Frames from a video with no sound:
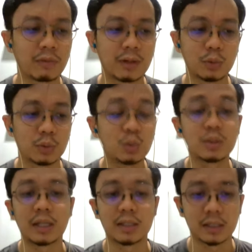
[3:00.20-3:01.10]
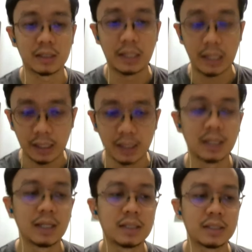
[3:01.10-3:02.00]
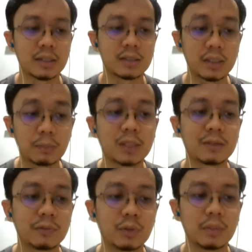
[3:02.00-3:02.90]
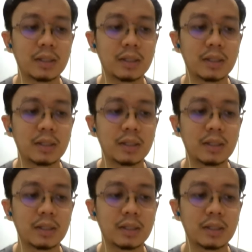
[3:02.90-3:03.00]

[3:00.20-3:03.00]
1.5 to 2 tons a day, just surplus food,